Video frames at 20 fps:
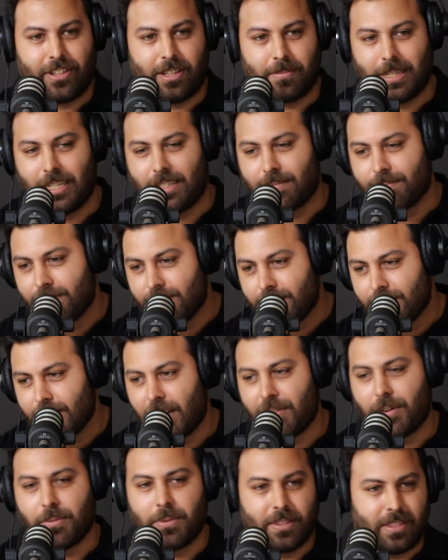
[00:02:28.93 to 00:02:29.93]
I mean,
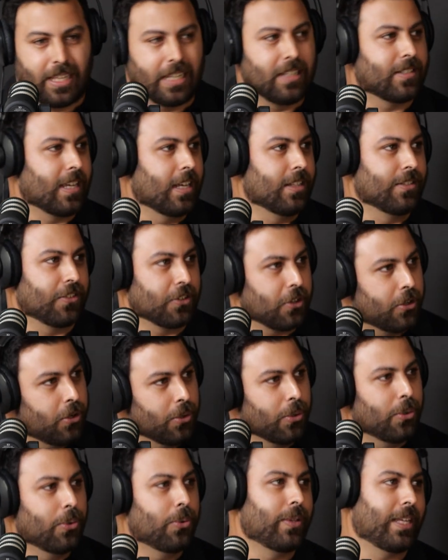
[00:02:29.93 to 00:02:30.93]
everyone thinks guns are
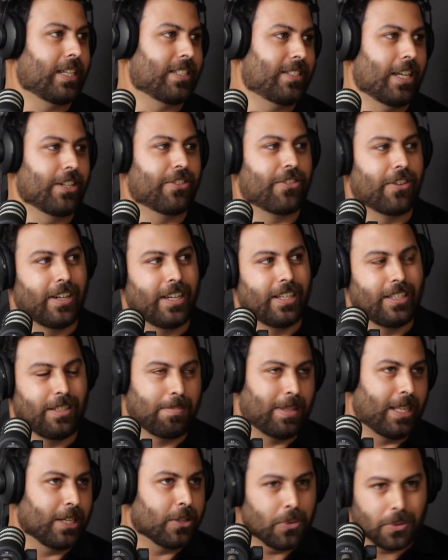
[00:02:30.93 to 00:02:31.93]
cool, etc. You
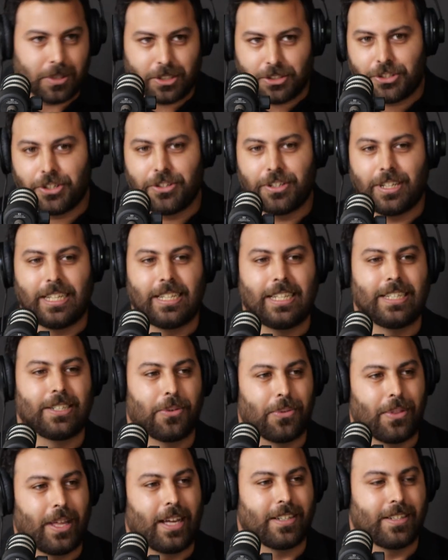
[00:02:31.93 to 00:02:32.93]
play Call of Duty,
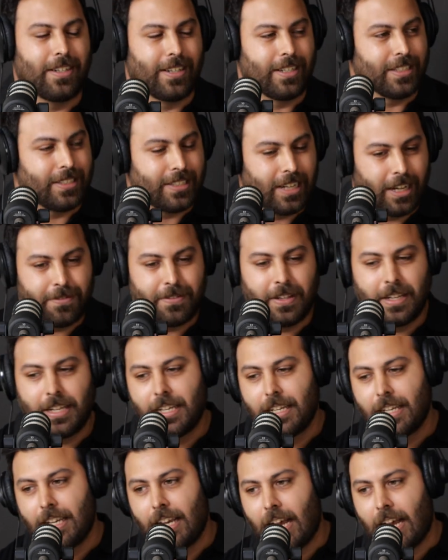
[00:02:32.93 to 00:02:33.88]
all that kind of stuff.